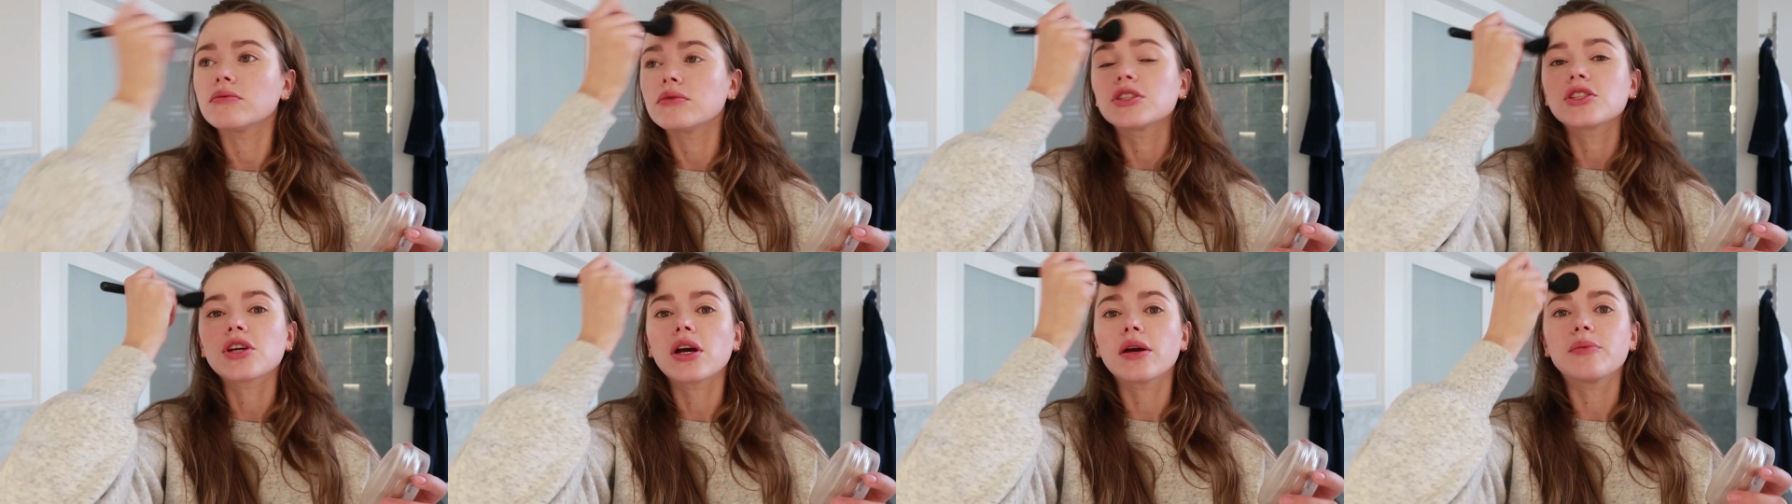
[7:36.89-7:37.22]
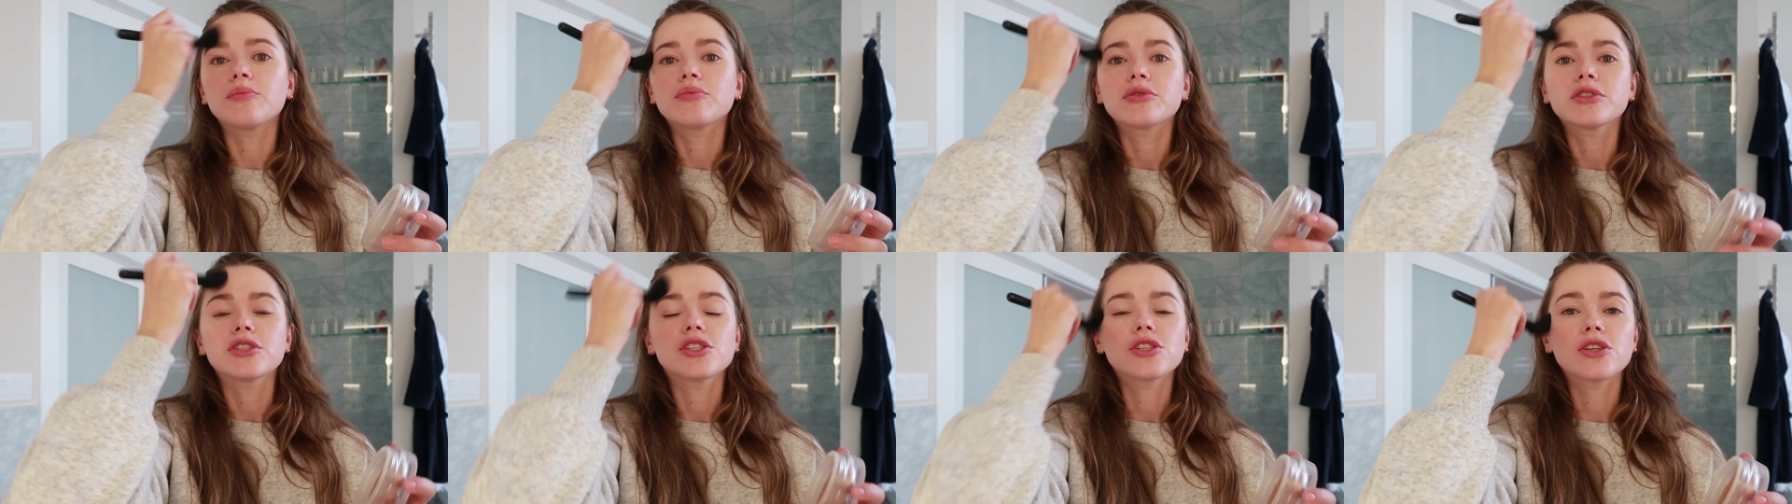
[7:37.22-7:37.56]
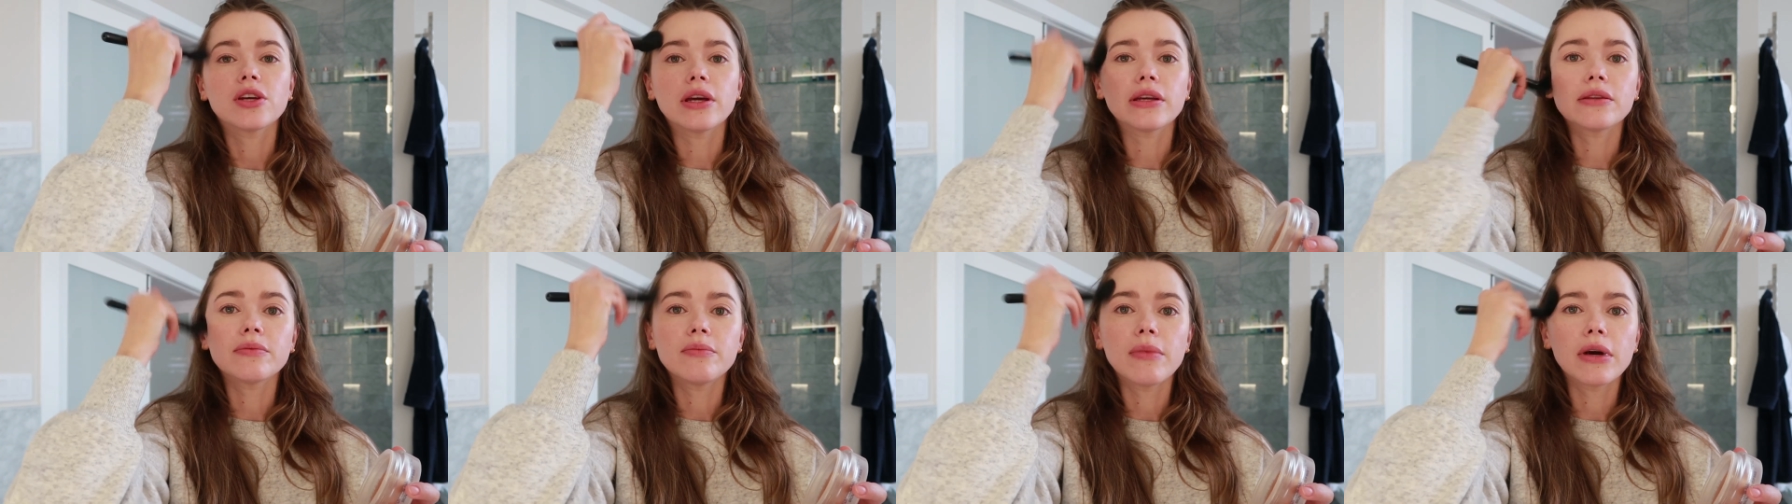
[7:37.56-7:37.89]
which I
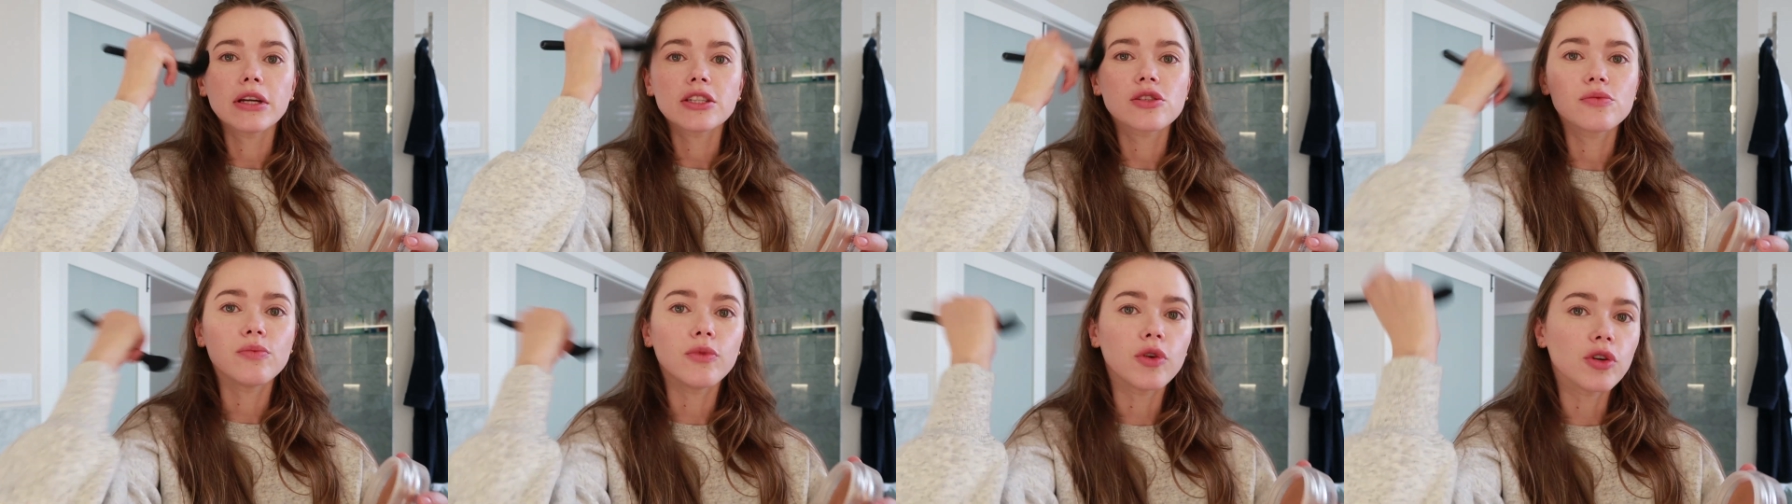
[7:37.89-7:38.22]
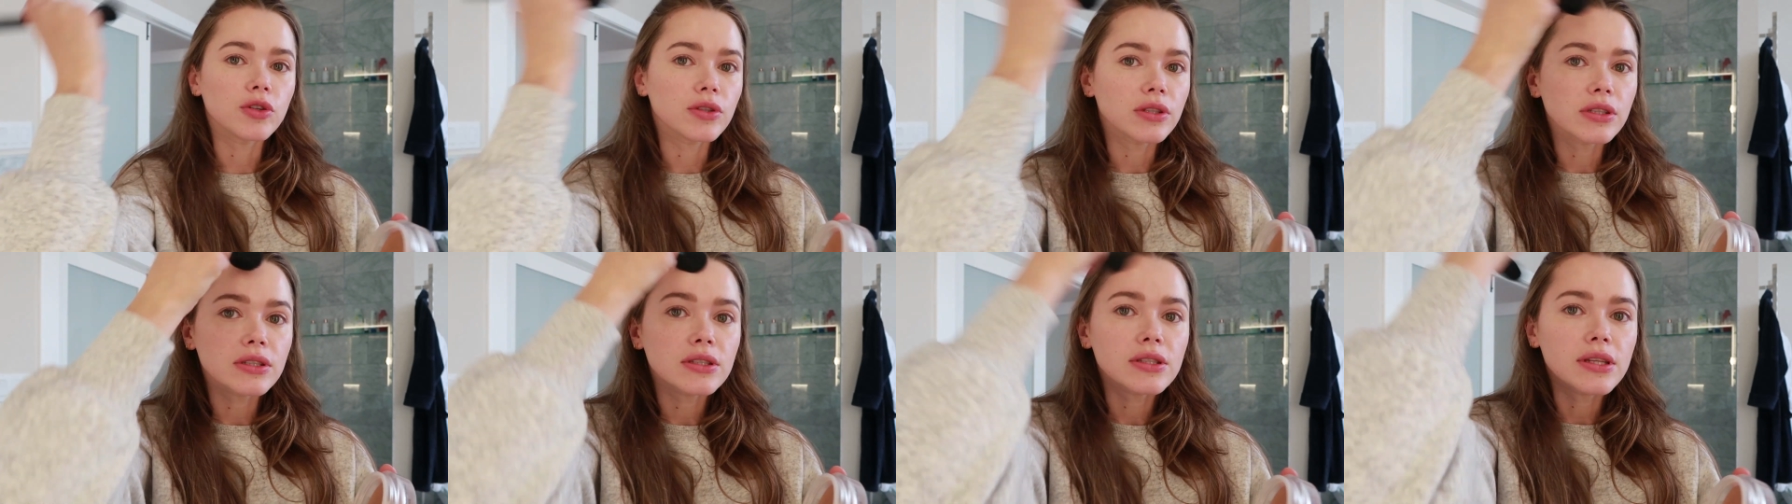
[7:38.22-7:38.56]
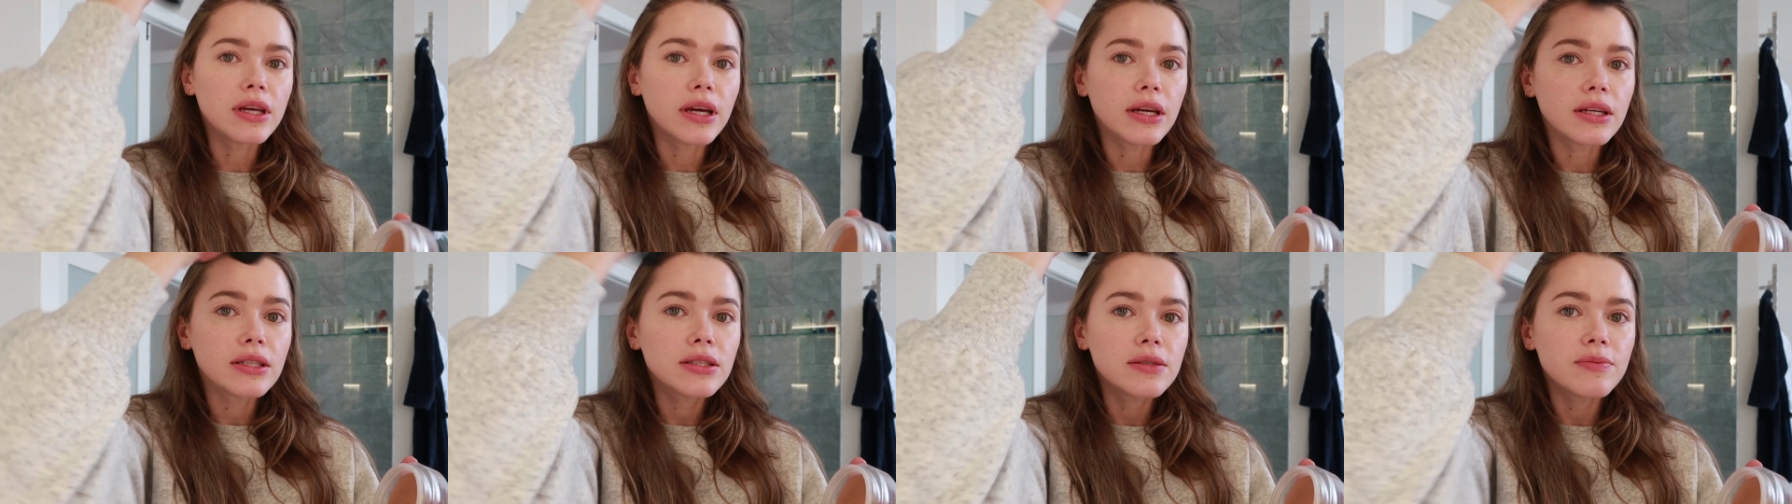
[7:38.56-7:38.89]
appreciate much more these
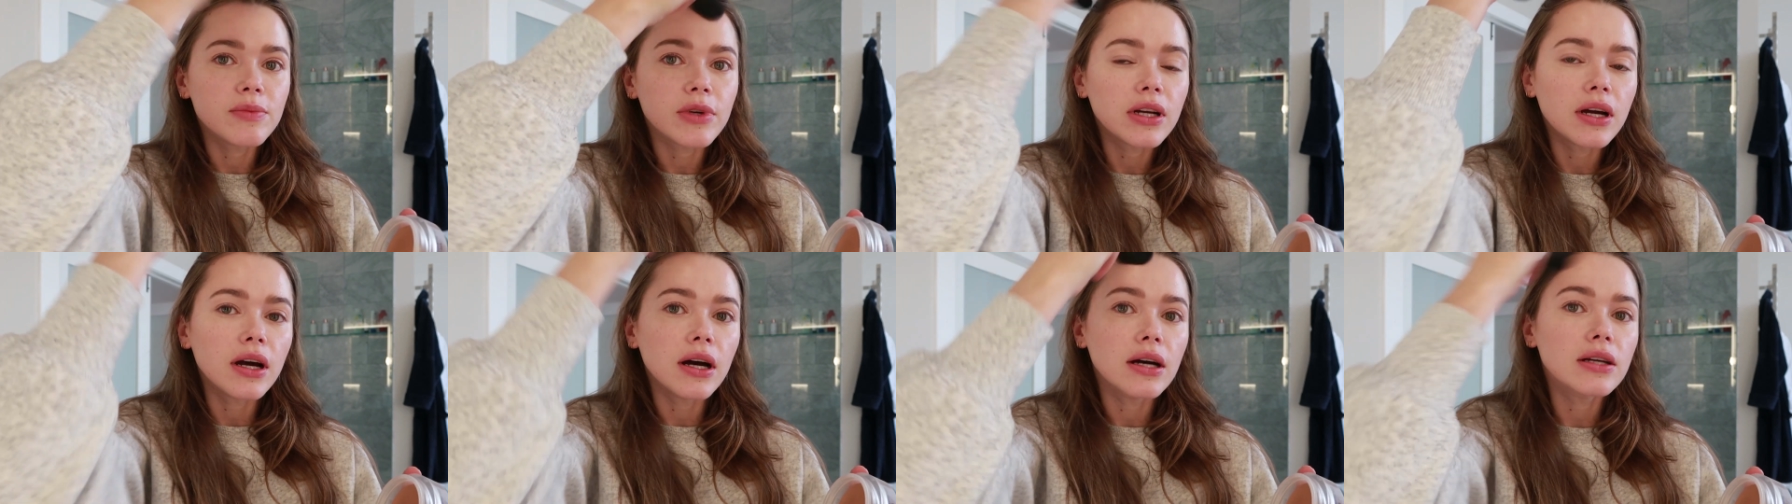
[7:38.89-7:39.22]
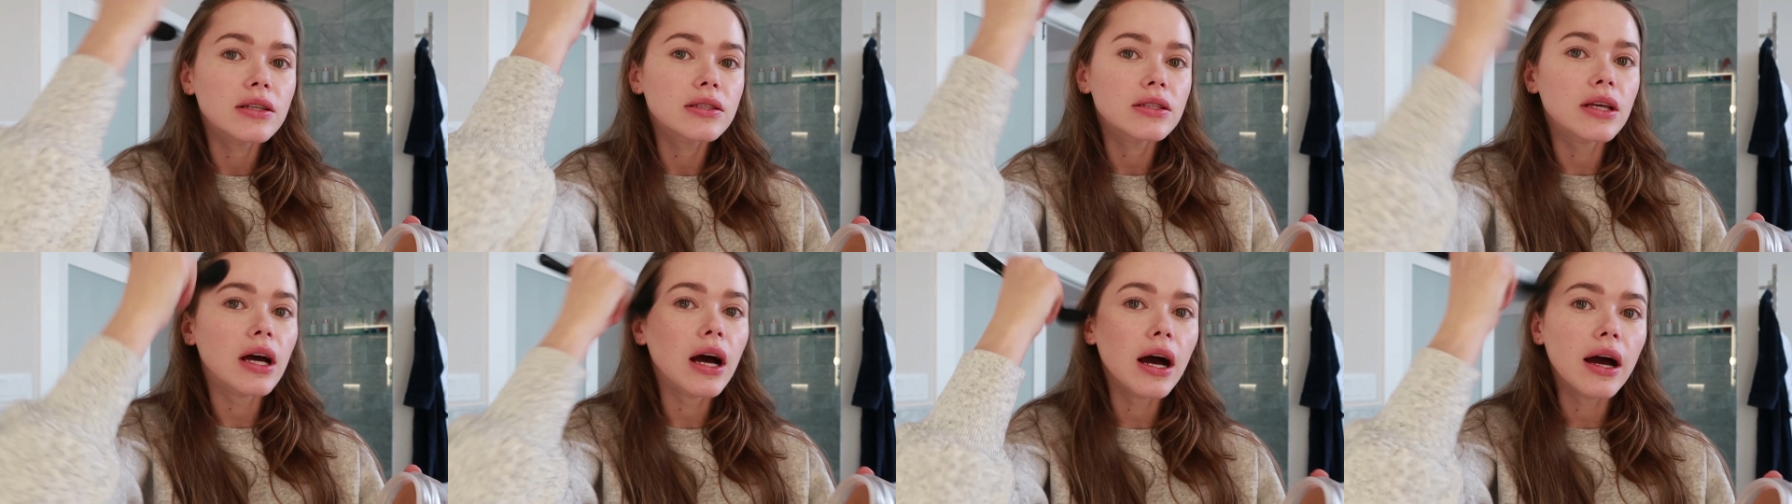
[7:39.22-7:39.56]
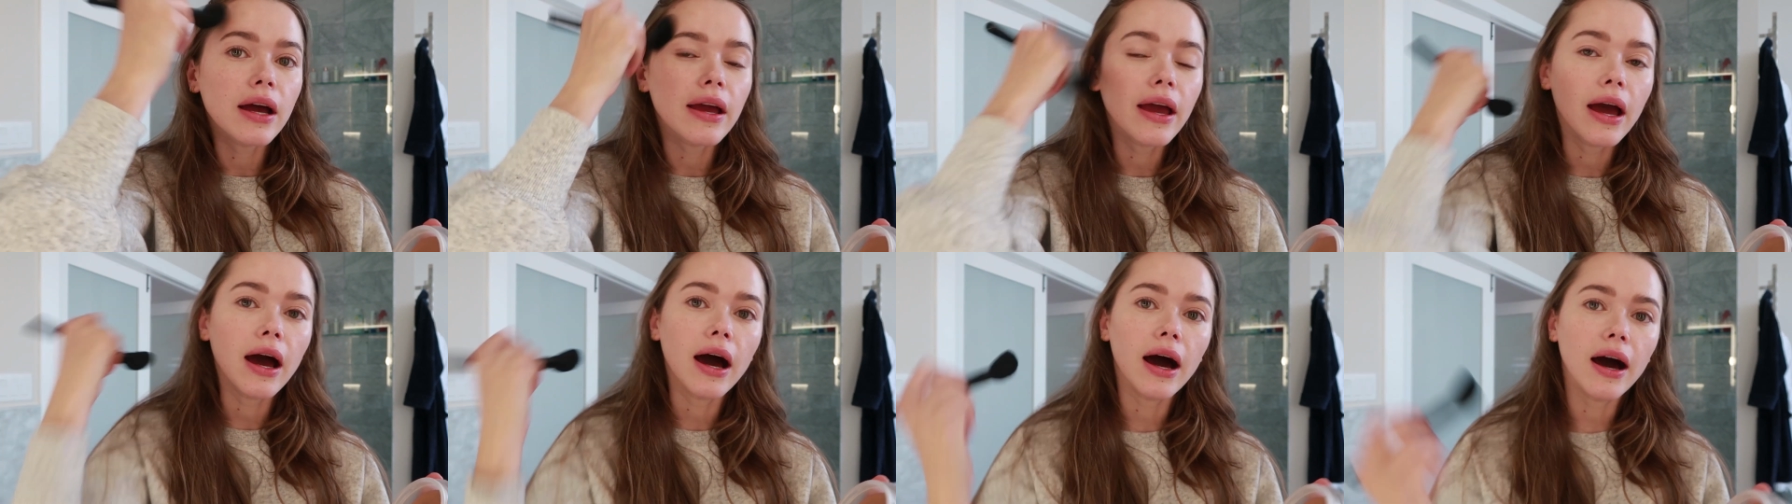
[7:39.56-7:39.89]
days because
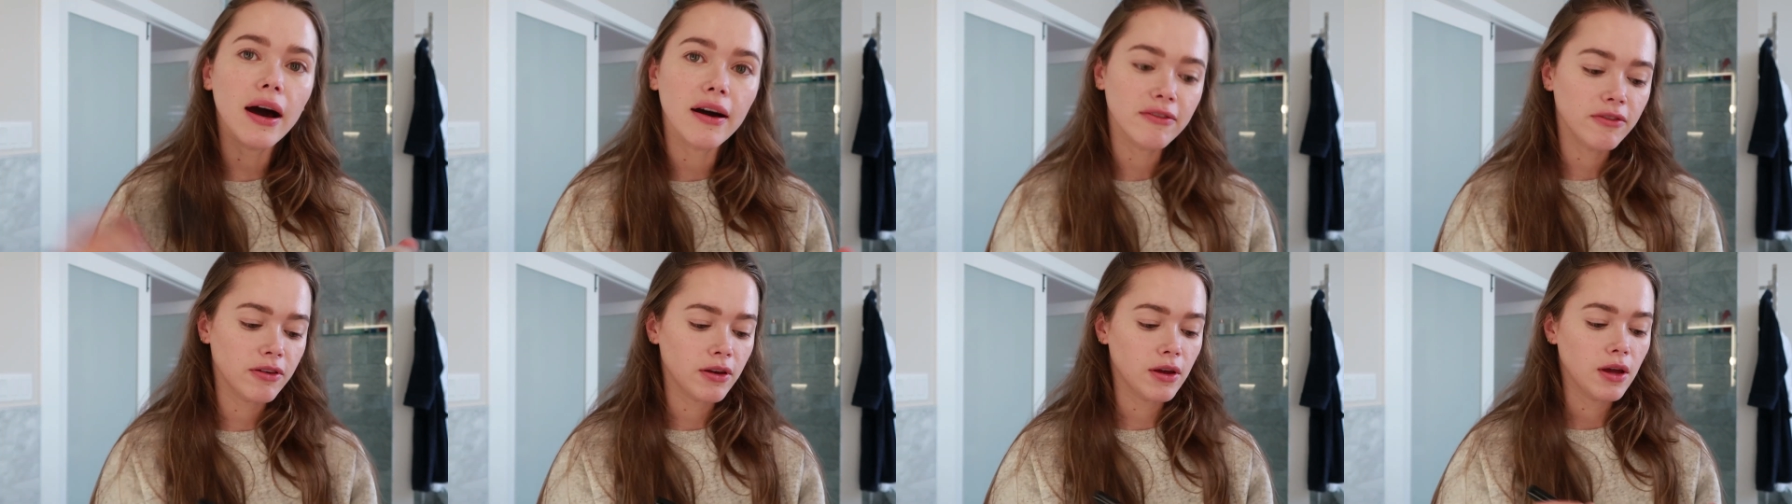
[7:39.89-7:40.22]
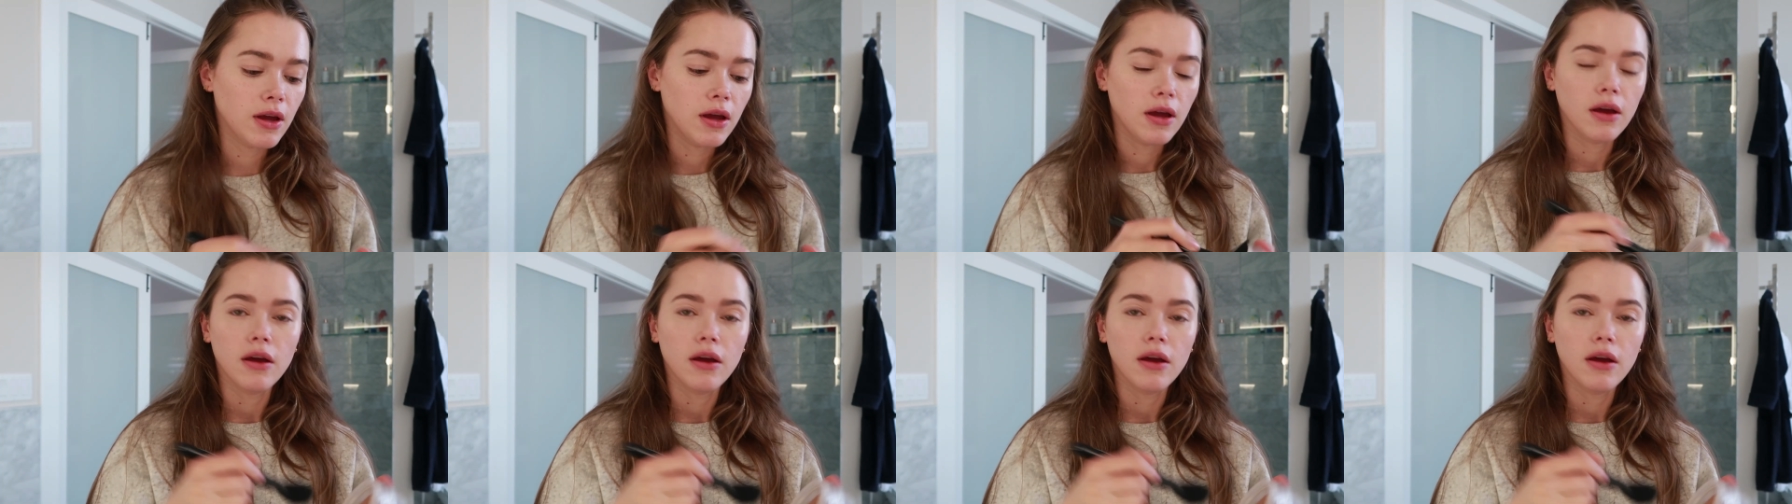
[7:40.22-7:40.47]
I have